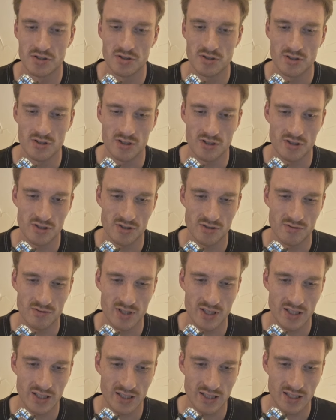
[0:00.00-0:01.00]
You're not just
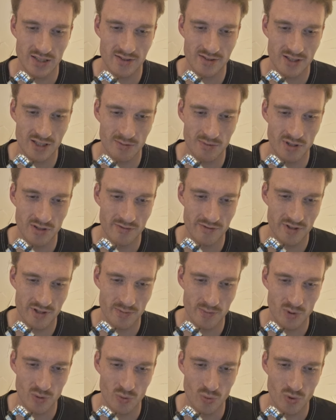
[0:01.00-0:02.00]
running against some
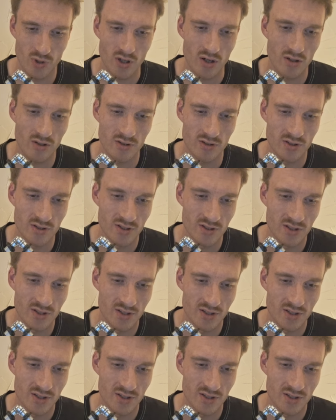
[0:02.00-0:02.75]
invisible wall.